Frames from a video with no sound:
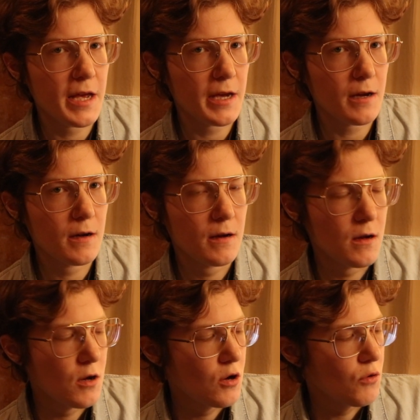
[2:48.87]
ink
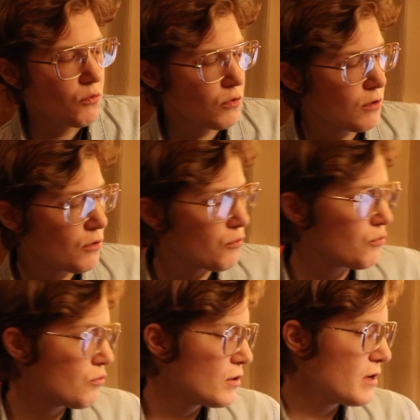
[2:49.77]
will look
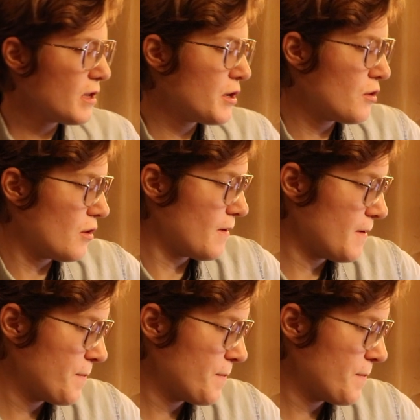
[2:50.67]
really good